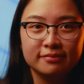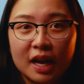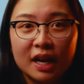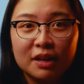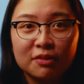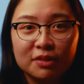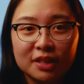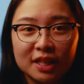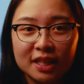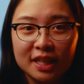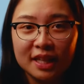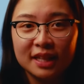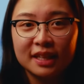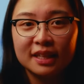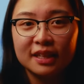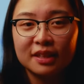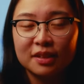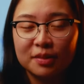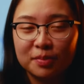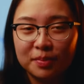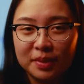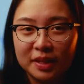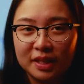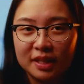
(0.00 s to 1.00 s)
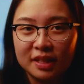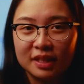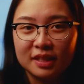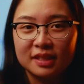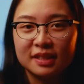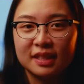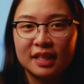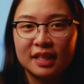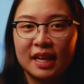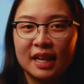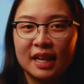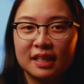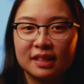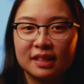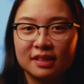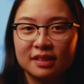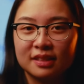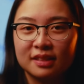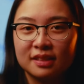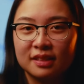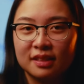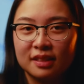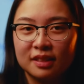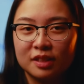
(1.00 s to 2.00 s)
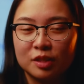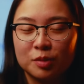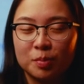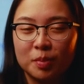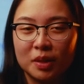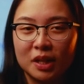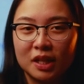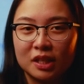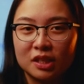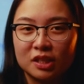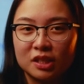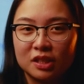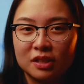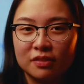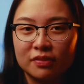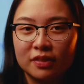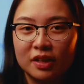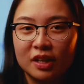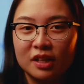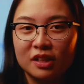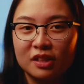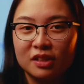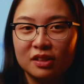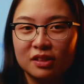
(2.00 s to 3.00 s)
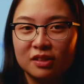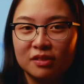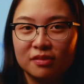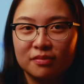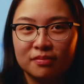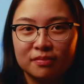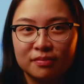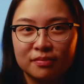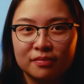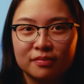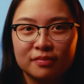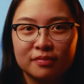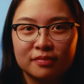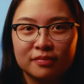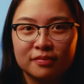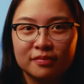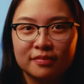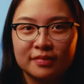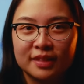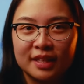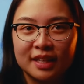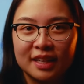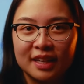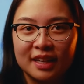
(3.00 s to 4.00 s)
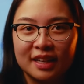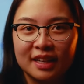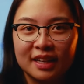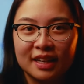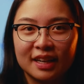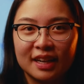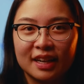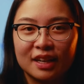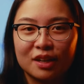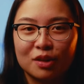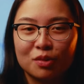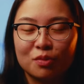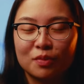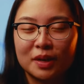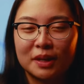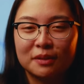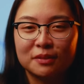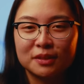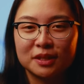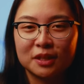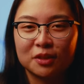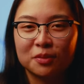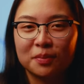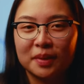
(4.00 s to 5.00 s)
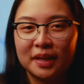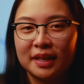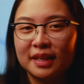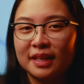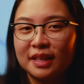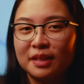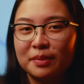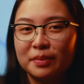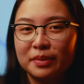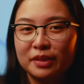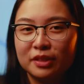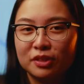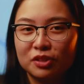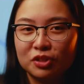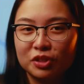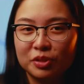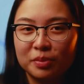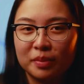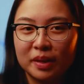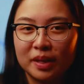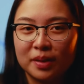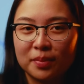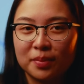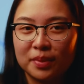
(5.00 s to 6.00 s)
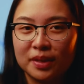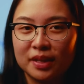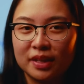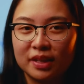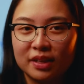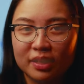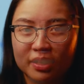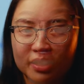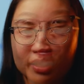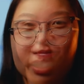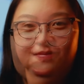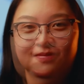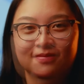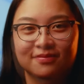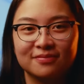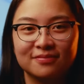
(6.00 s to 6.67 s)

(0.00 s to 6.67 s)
I really like it because it adds a splash of color and it kind of rounds out my image, in my opinion.